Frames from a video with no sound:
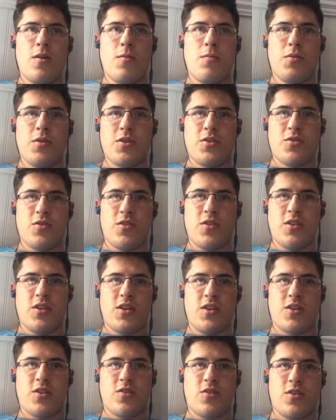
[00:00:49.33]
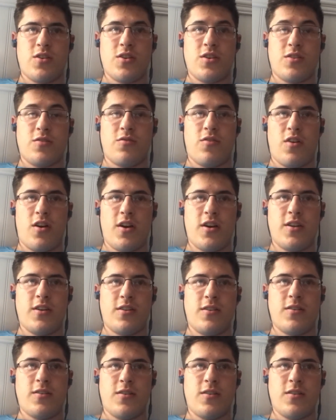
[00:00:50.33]
Please join the Discord. It's
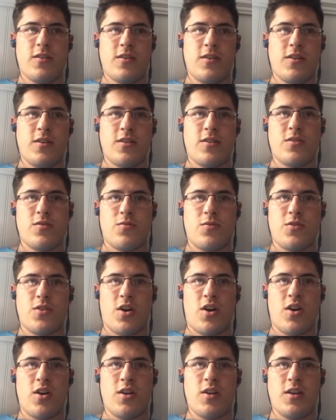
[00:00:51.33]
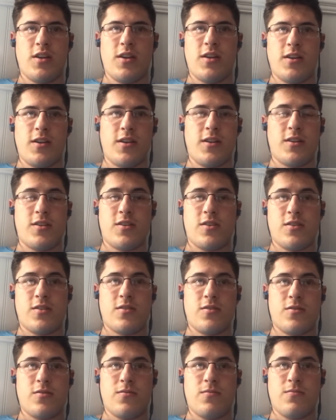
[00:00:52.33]
fun. It's retarded.
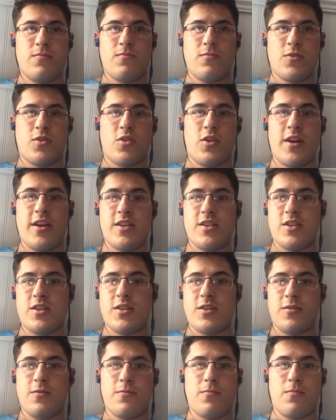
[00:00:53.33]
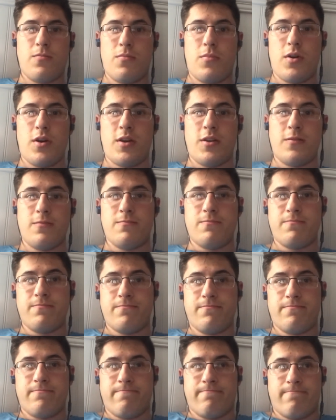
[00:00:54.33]
It's crazy, but
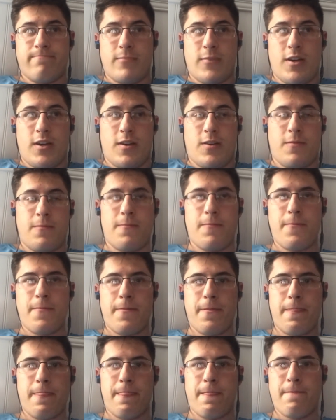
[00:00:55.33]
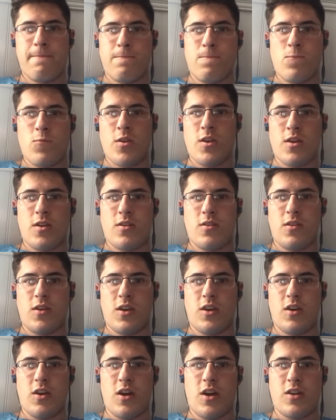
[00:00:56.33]
eh.
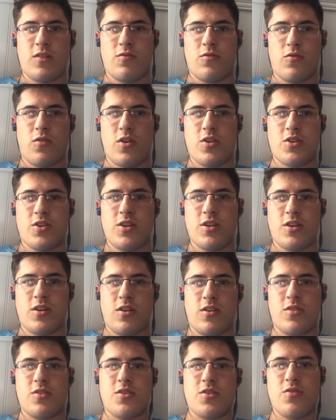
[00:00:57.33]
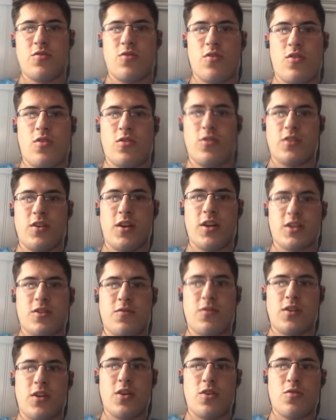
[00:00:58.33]
Thank you guys for watching, and I'll see you all in the next
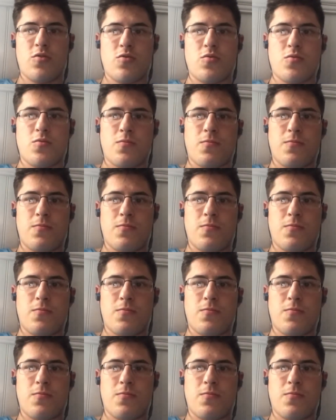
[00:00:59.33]
video.